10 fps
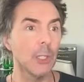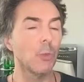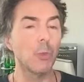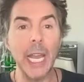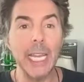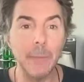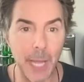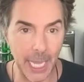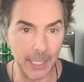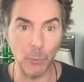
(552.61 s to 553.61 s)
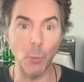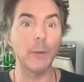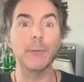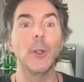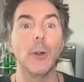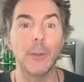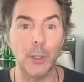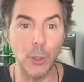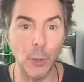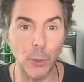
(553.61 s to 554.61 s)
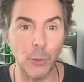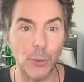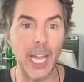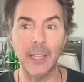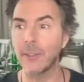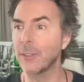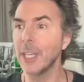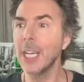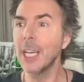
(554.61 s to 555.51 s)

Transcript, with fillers: rain man one flew over the cuckoo's nest